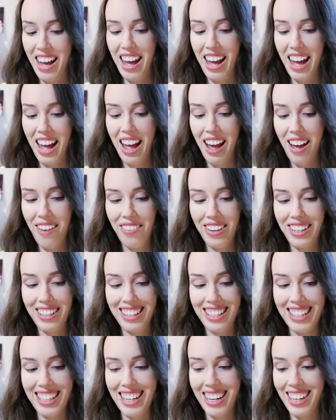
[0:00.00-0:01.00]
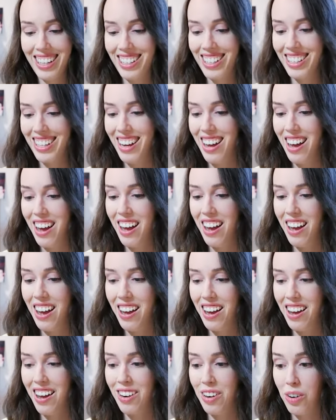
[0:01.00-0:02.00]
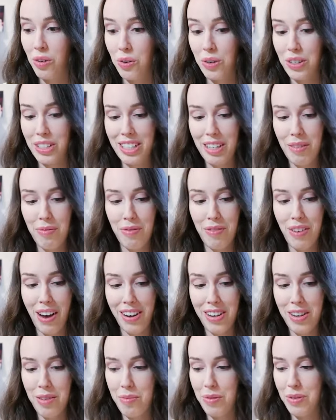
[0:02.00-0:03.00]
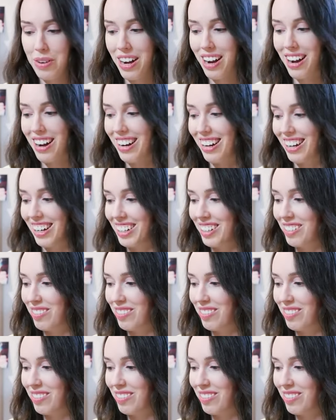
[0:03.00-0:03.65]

having such an awesome, valuable card